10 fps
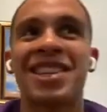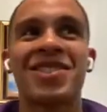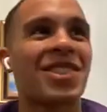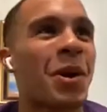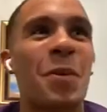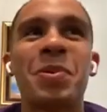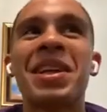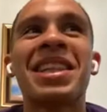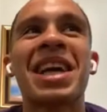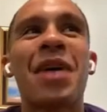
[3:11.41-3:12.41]
It's the
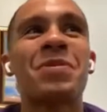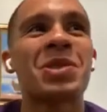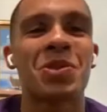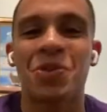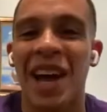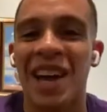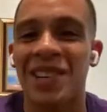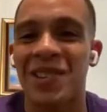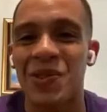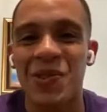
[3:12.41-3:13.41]
completely opposite of what I
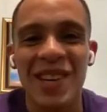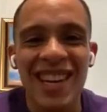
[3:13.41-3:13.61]
can do.